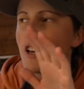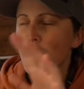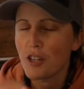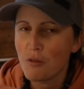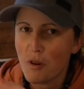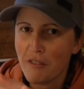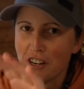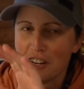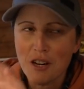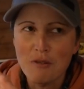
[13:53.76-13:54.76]
Don't worry,
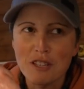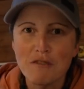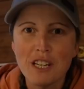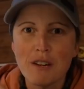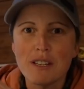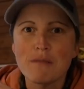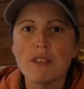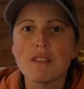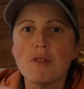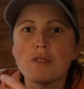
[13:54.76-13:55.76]
I know this video hasn't
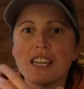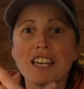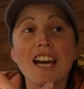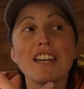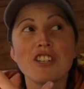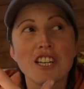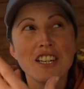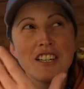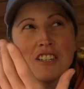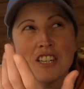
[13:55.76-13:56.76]
been the most
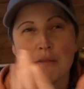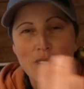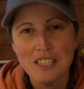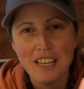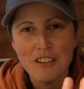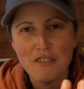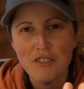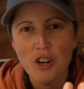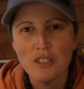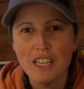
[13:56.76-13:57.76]
engaging, shall we say, of
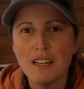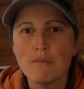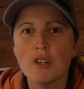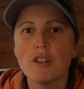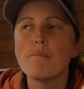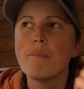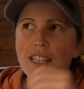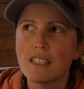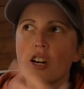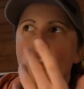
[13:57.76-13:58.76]
content, but
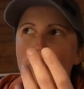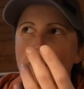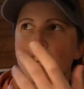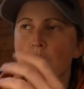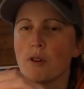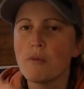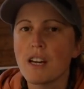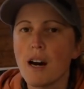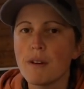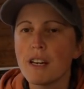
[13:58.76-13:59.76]
better content will be
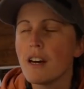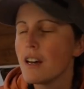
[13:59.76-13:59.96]
coming.